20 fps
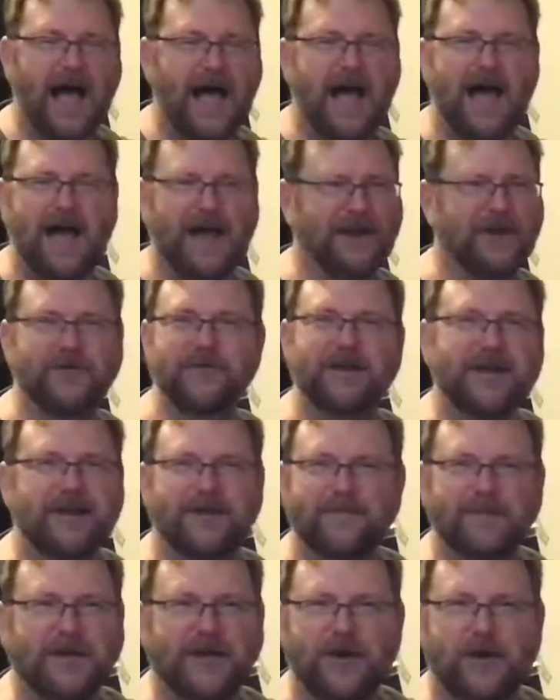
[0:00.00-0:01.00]
I don't need
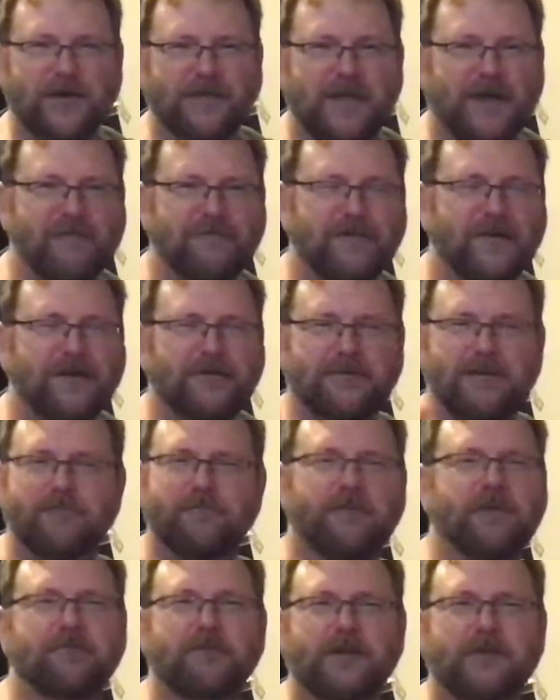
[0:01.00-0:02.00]
to be going that fast. I'm
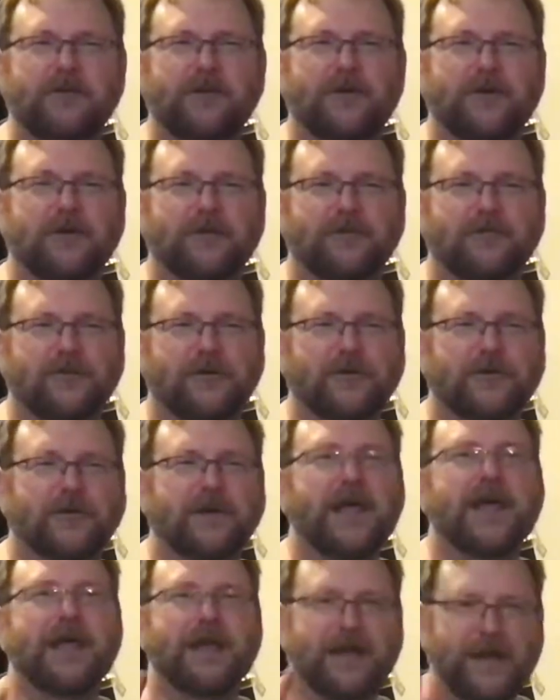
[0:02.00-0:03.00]
52 years
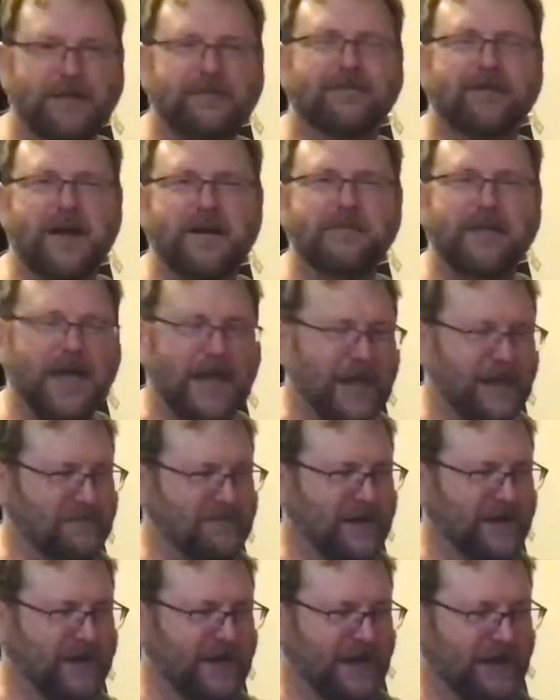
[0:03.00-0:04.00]
old. It's time to act
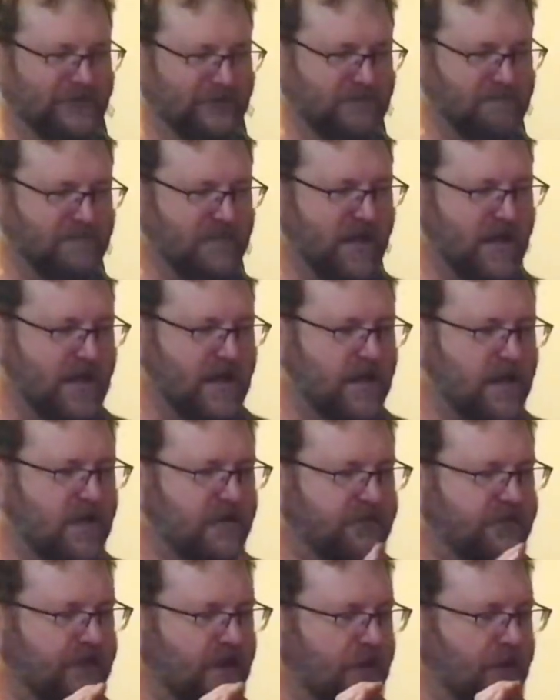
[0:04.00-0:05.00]
my age.
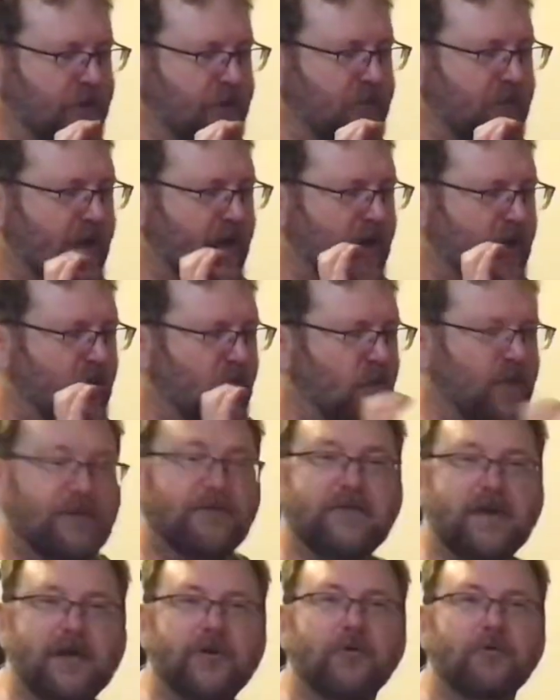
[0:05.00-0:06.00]
So we
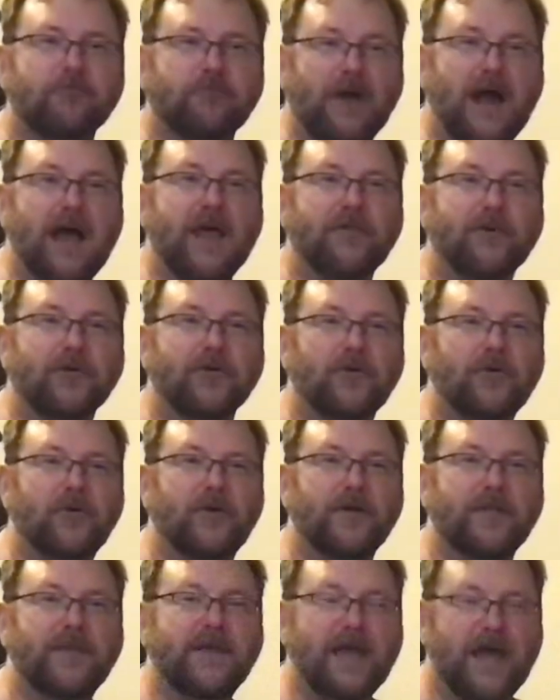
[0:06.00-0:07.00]
settled rather
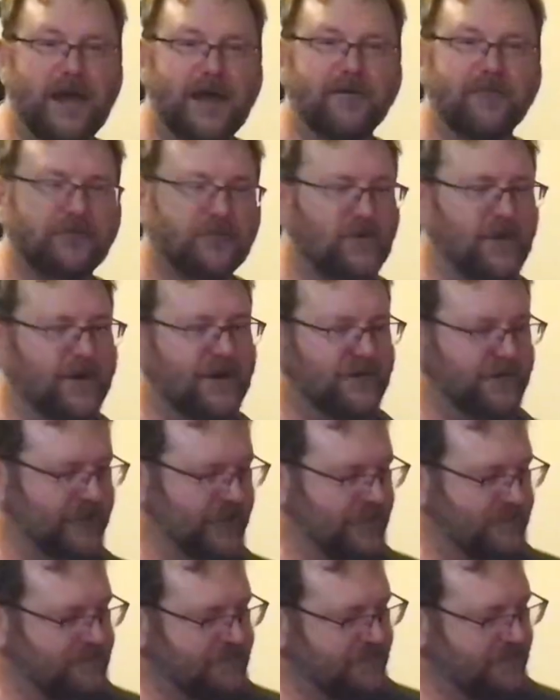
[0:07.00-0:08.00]
on the
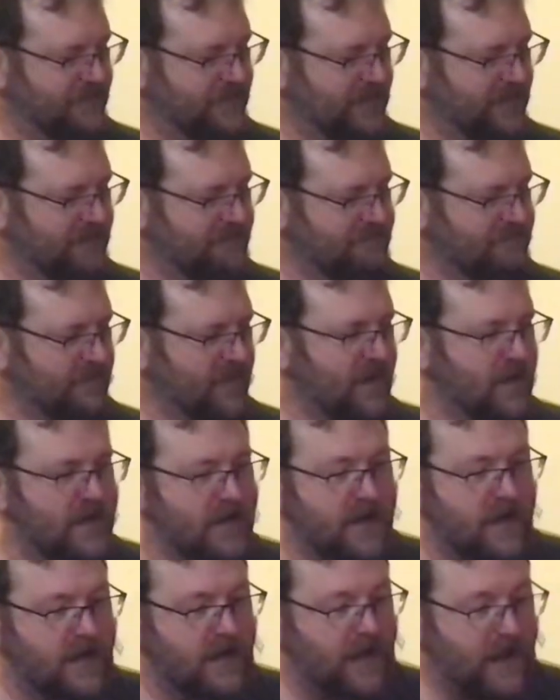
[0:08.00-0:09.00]
S22.
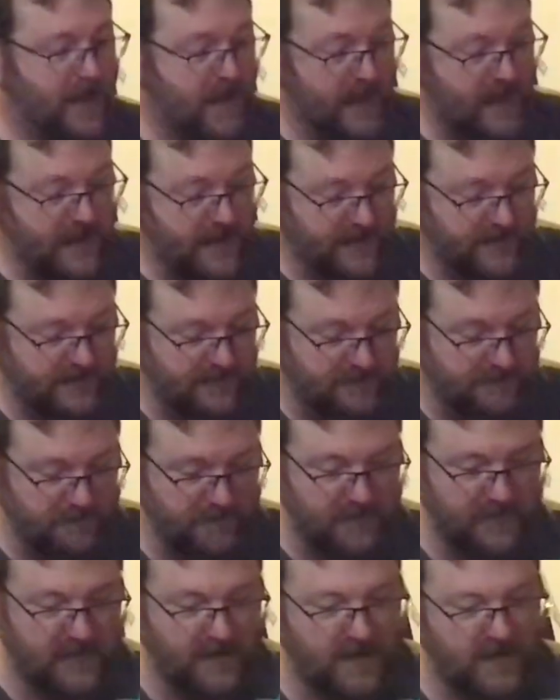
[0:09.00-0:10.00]
And
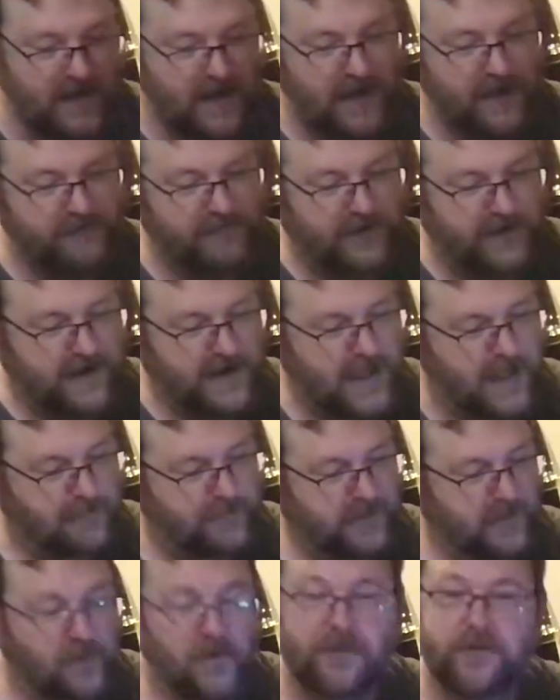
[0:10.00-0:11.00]
I'm very
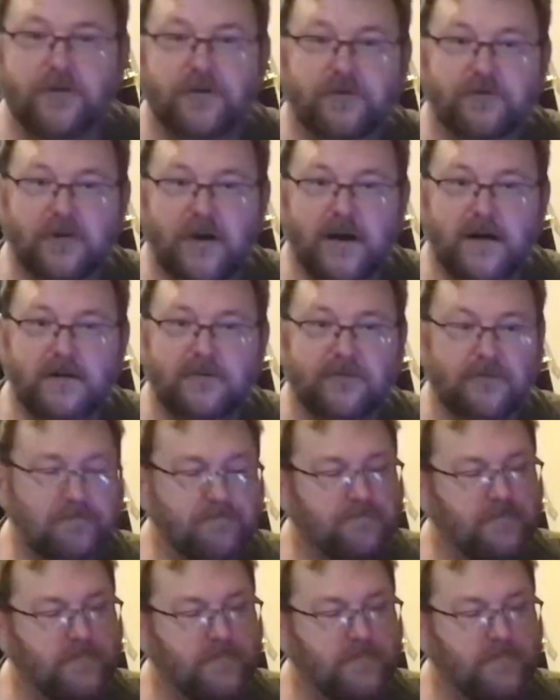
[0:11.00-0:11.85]
happy with the shocks.